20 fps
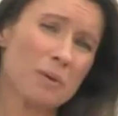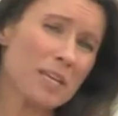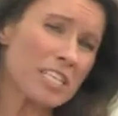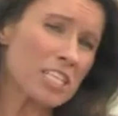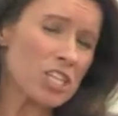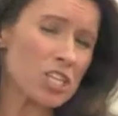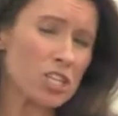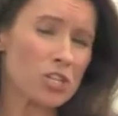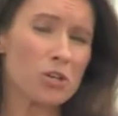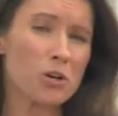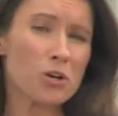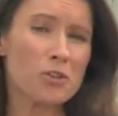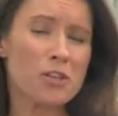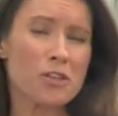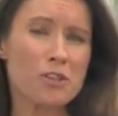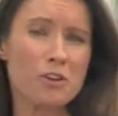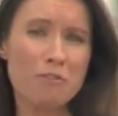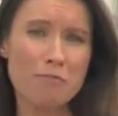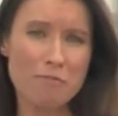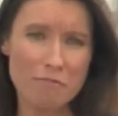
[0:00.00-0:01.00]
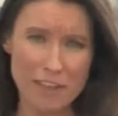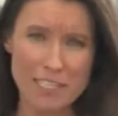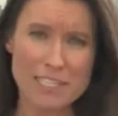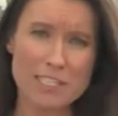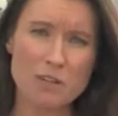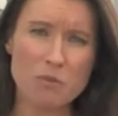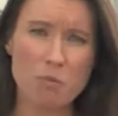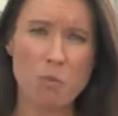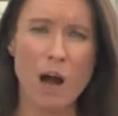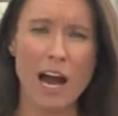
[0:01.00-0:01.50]
to ensure that they're
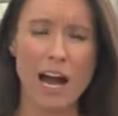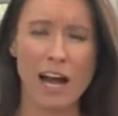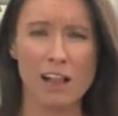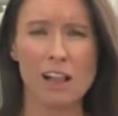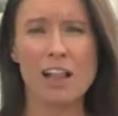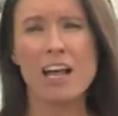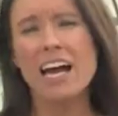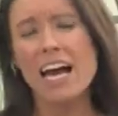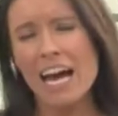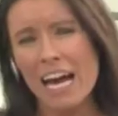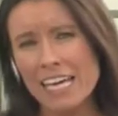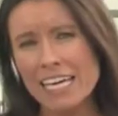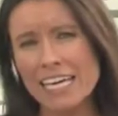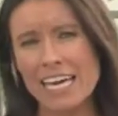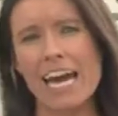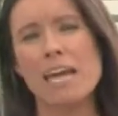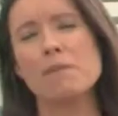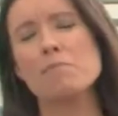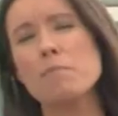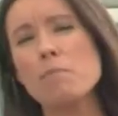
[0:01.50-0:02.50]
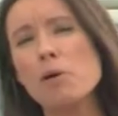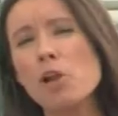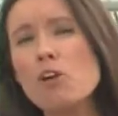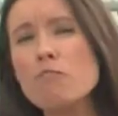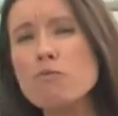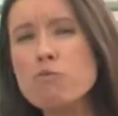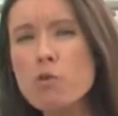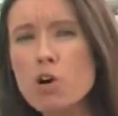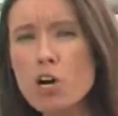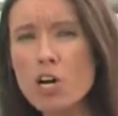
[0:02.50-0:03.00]
fit and well and capable
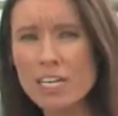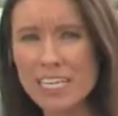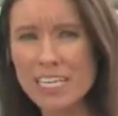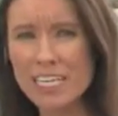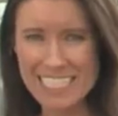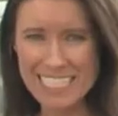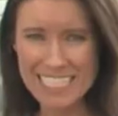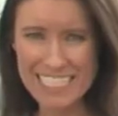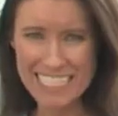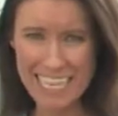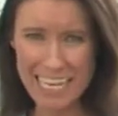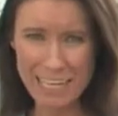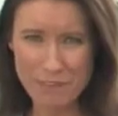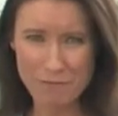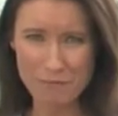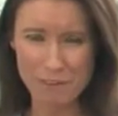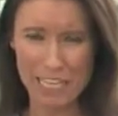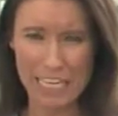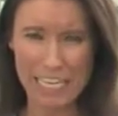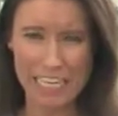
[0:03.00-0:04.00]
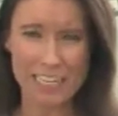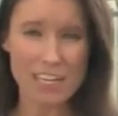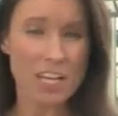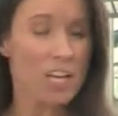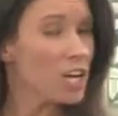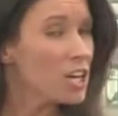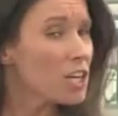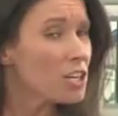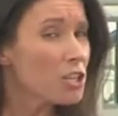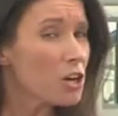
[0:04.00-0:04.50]
of working safely,
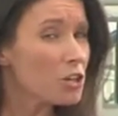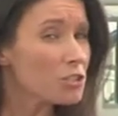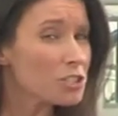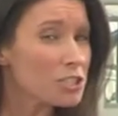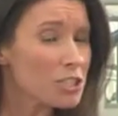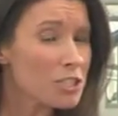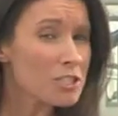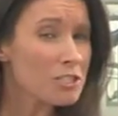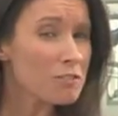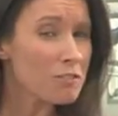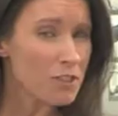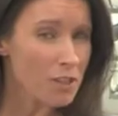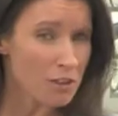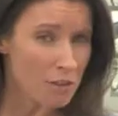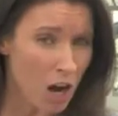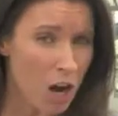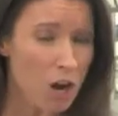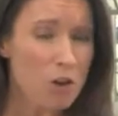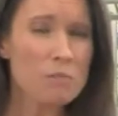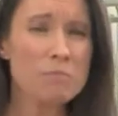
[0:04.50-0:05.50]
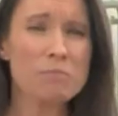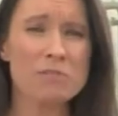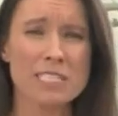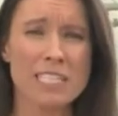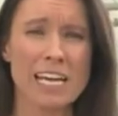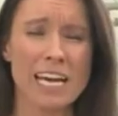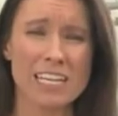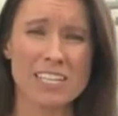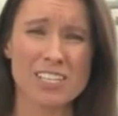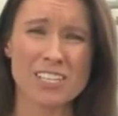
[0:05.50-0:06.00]
not just for their own
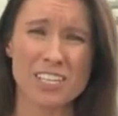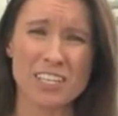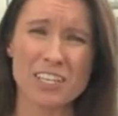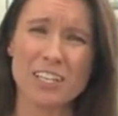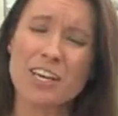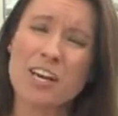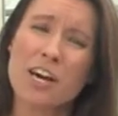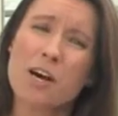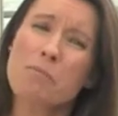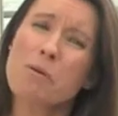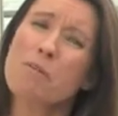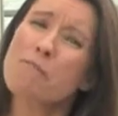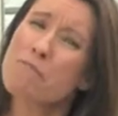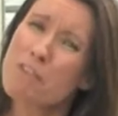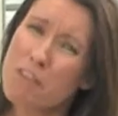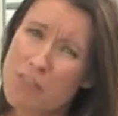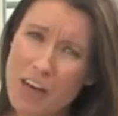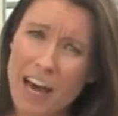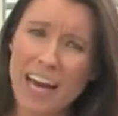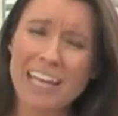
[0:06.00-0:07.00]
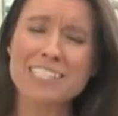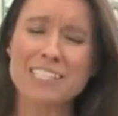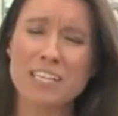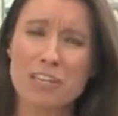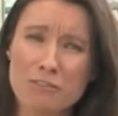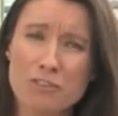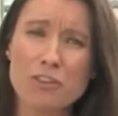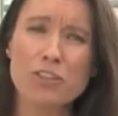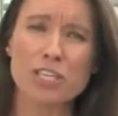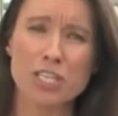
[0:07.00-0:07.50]
protection, but for that
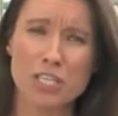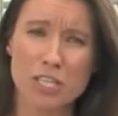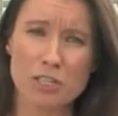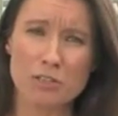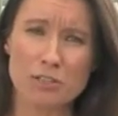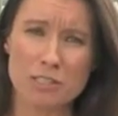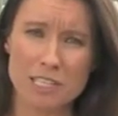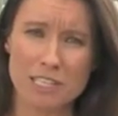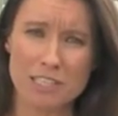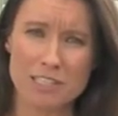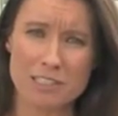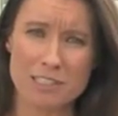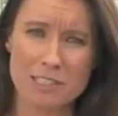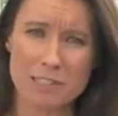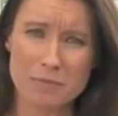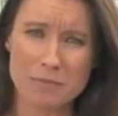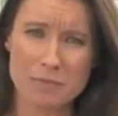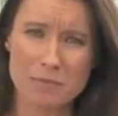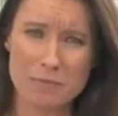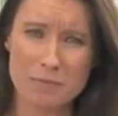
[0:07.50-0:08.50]
of other users.